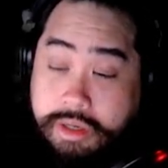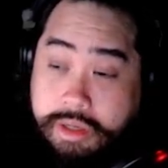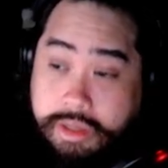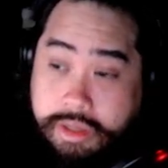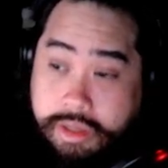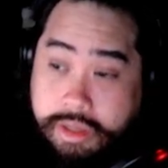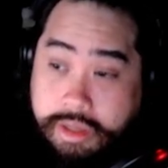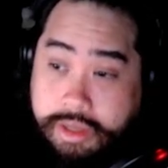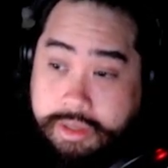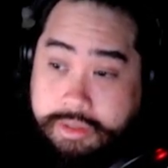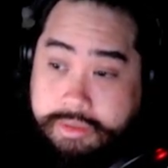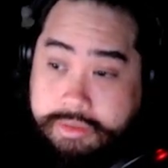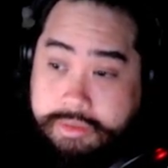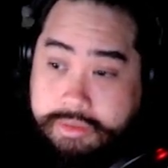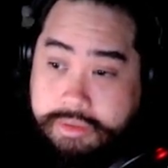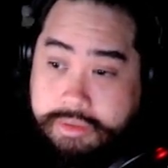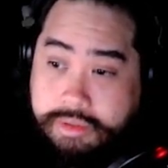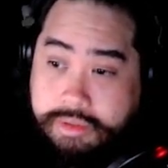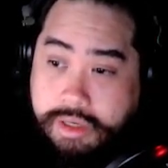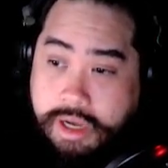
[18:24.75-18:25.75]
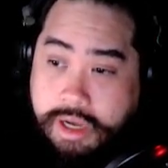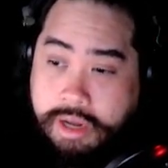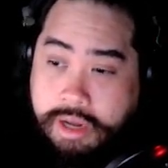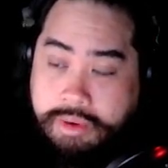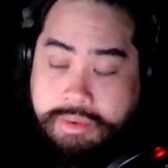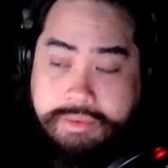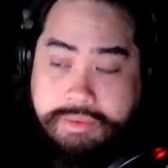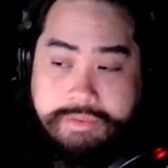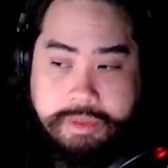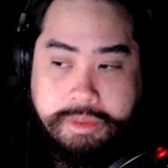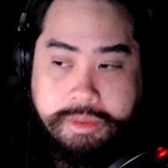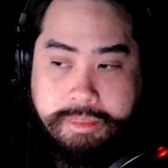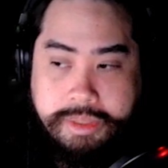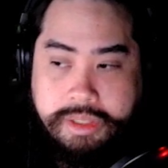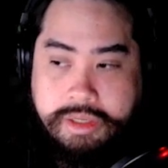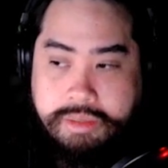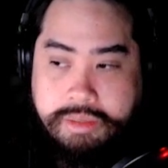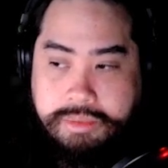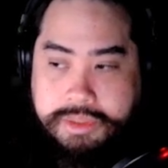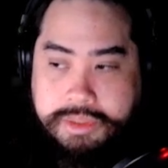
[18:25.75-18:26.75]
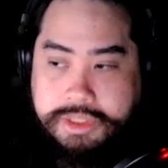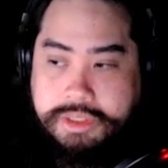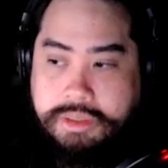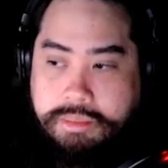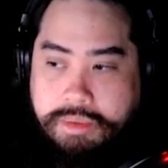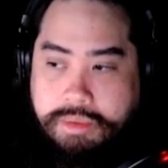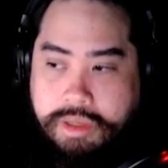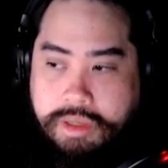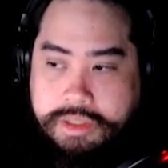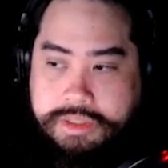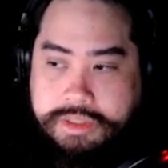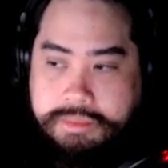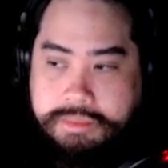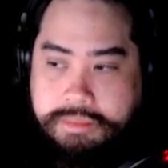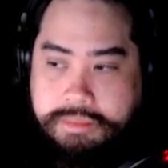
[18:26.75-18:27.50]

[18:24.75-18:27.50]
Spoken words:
it yet. I don't know if they'll be done with Star Blossom,